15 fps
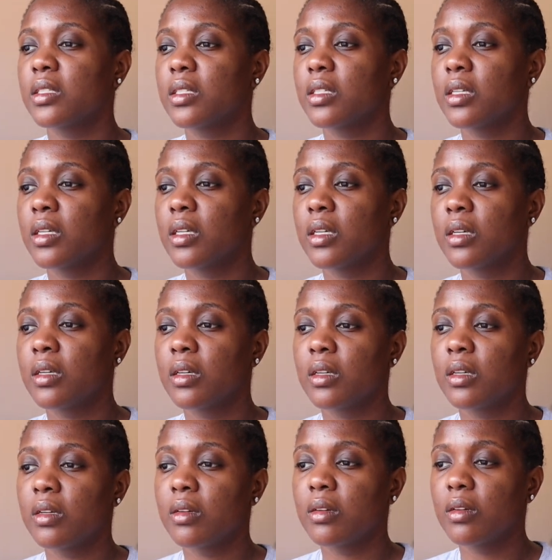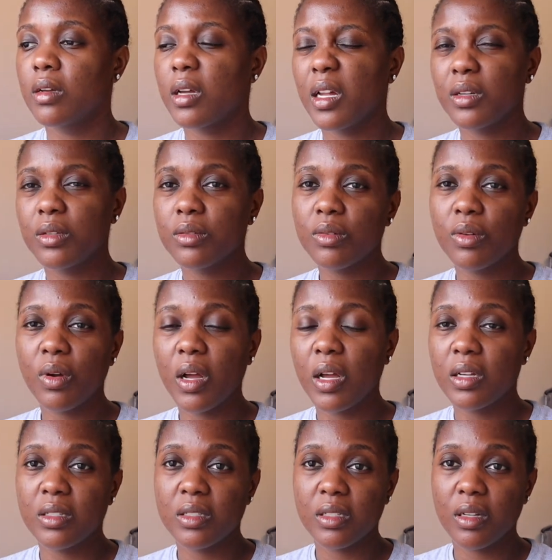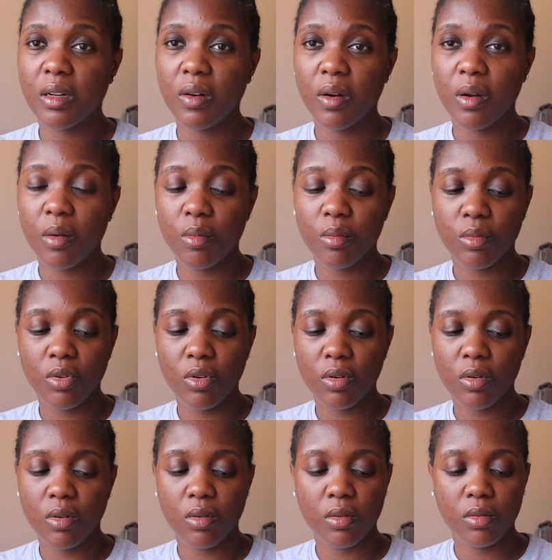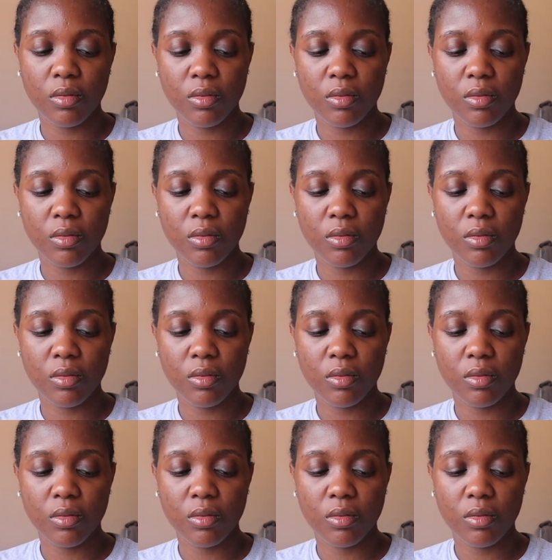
I don't know her Instagram, but